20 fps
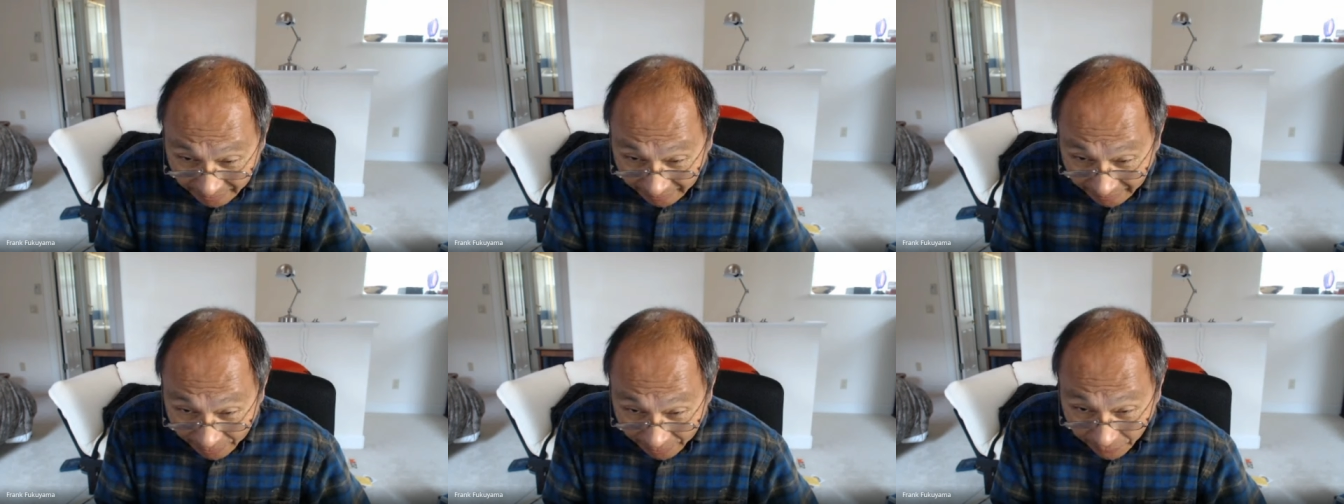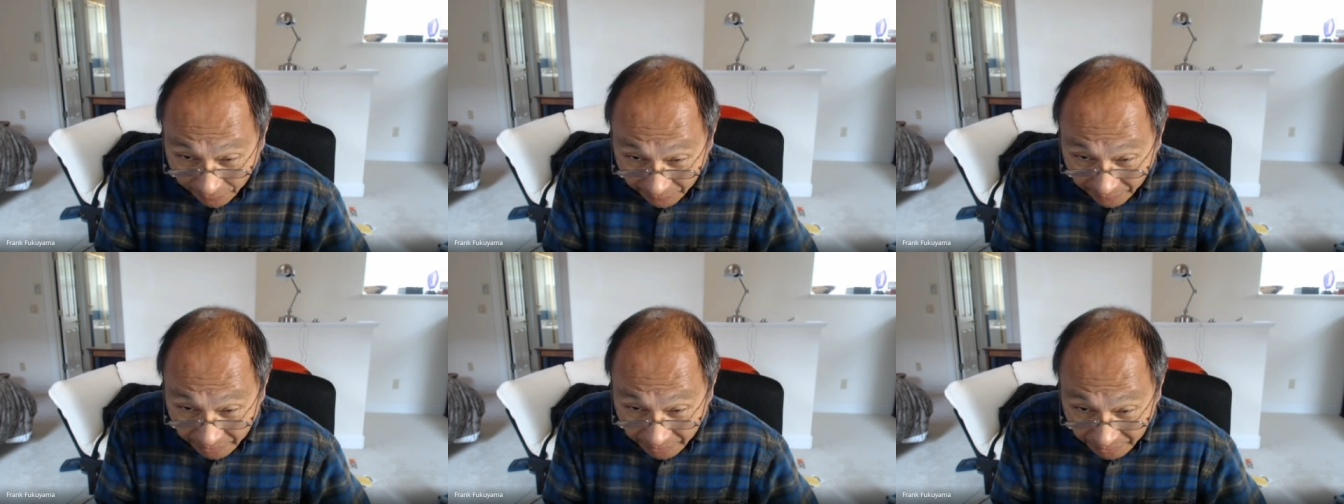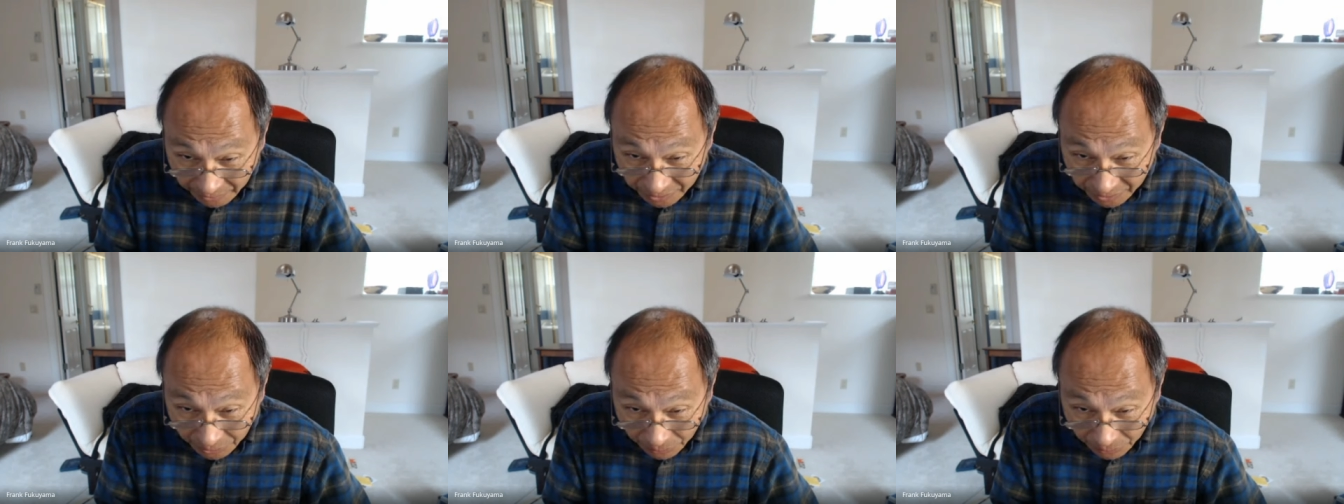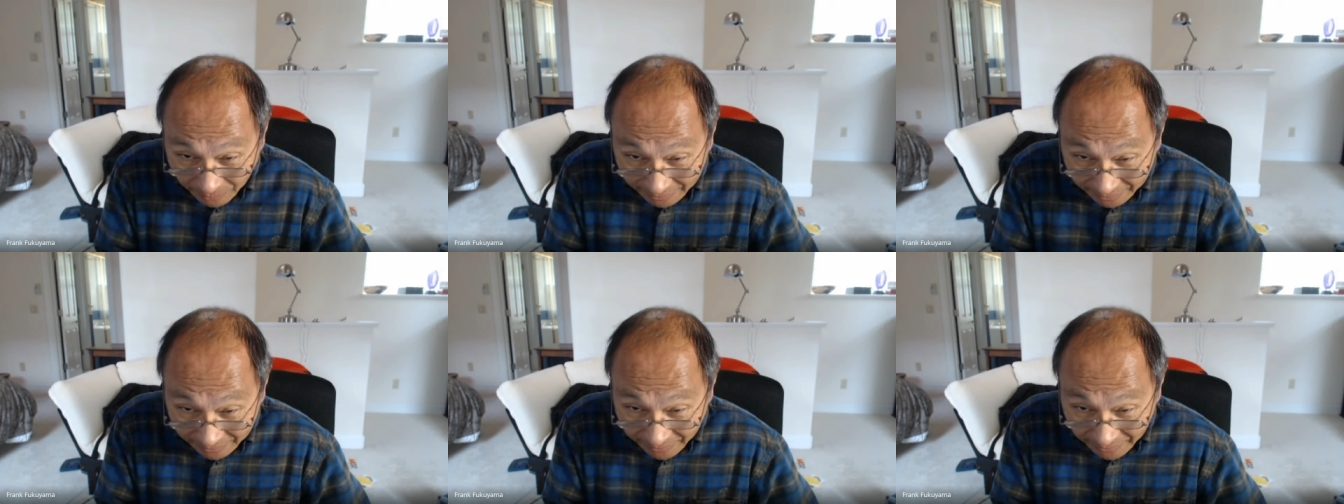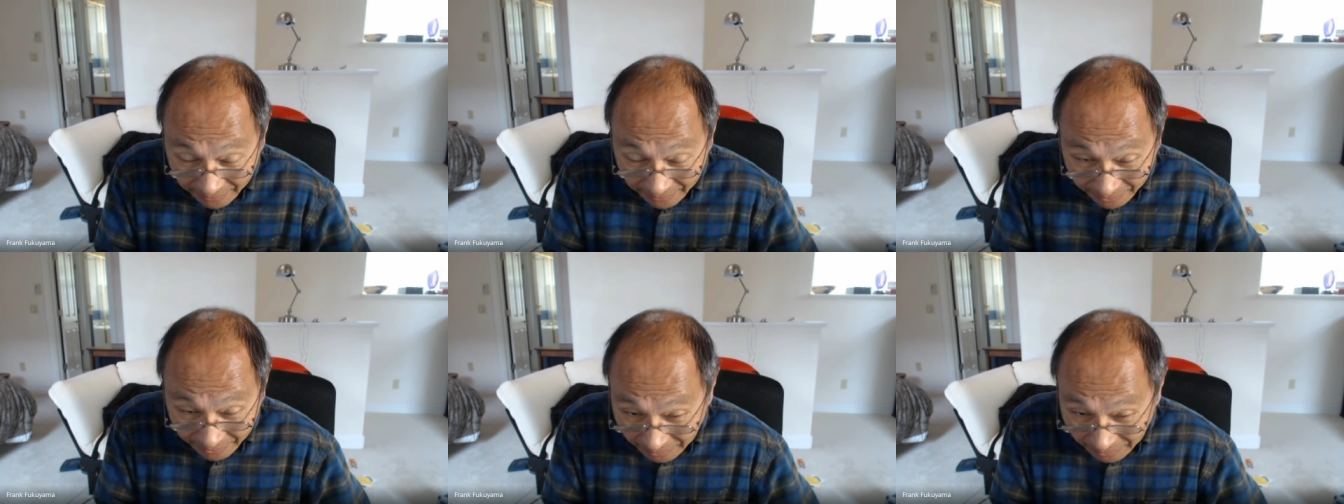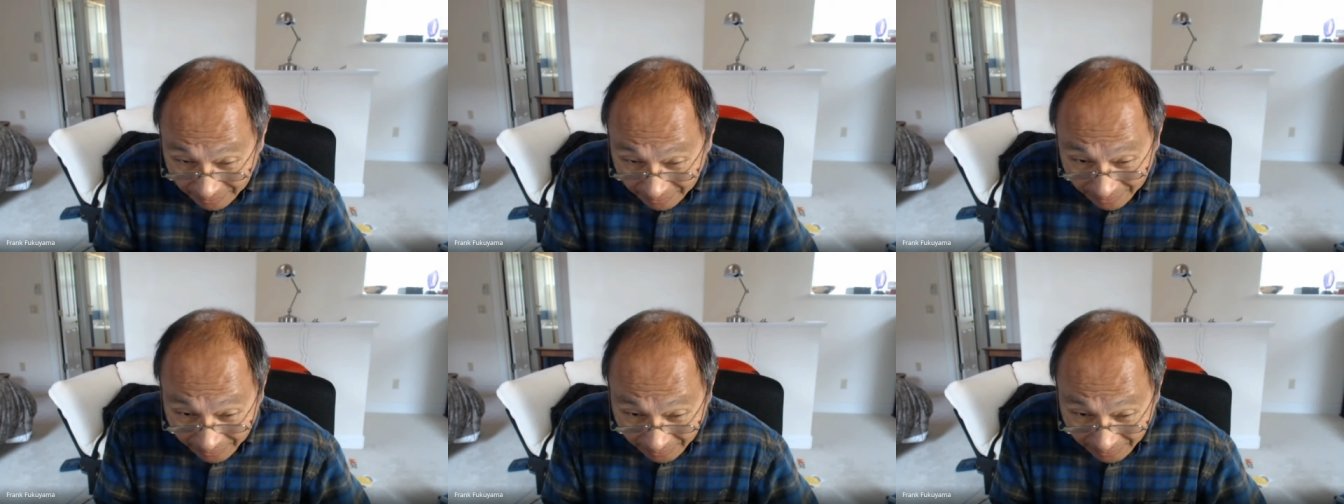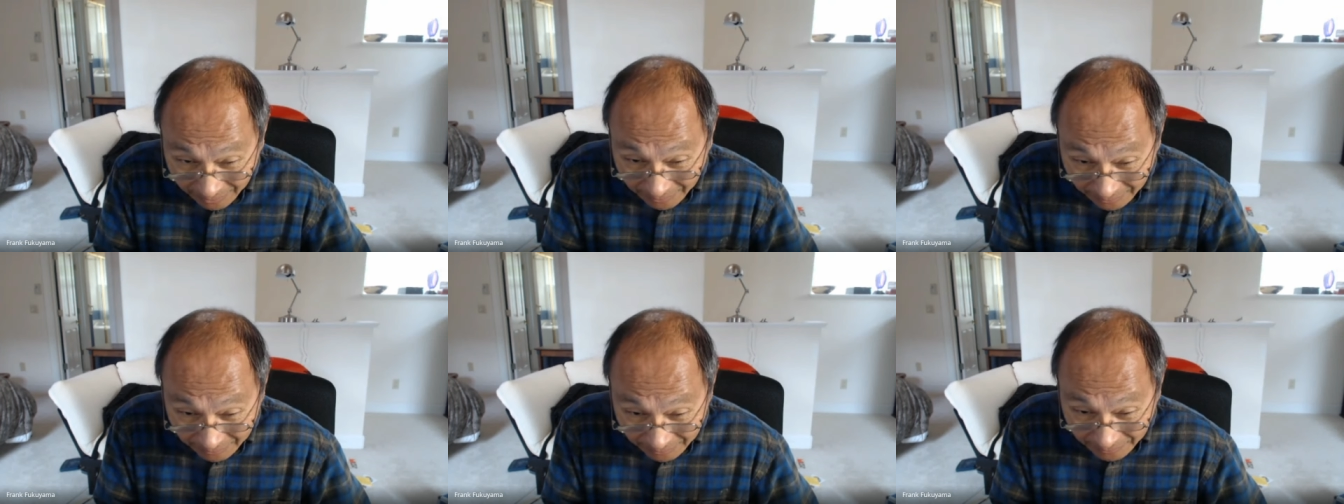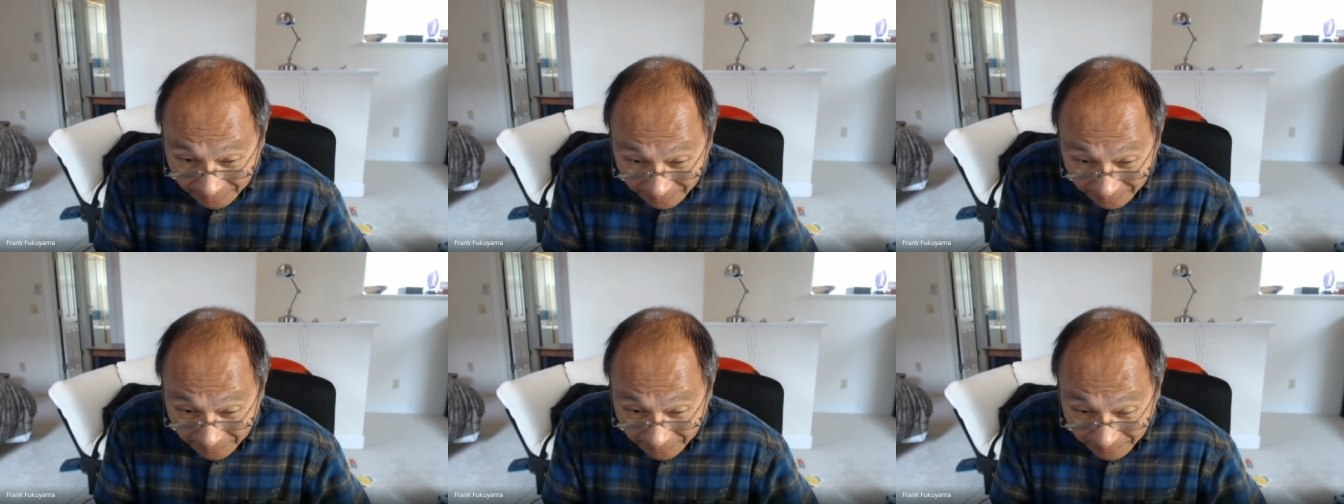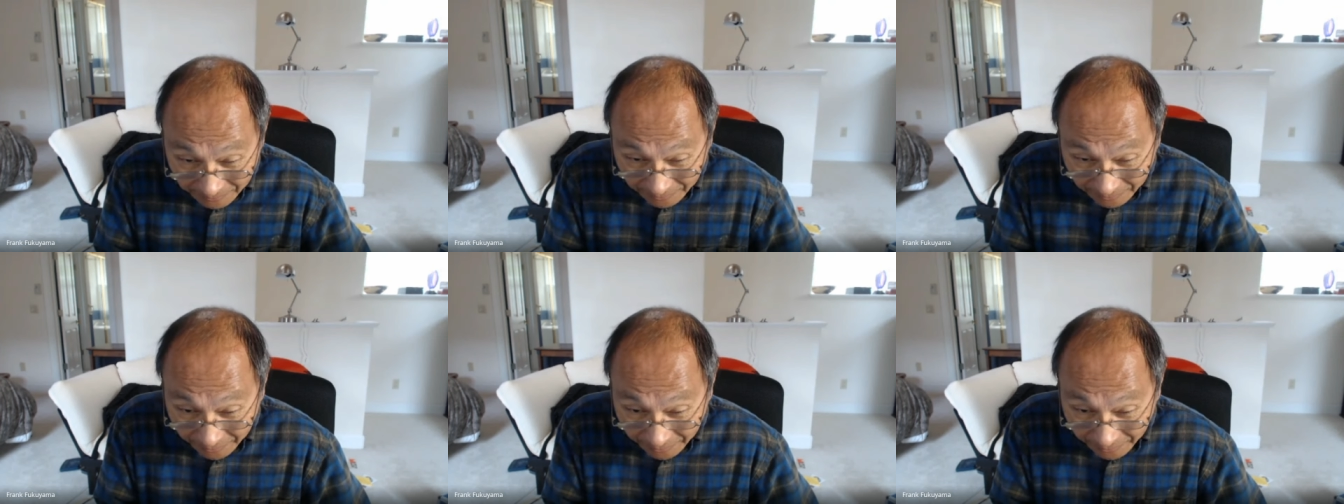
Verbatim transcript: healthy. And so rather than, you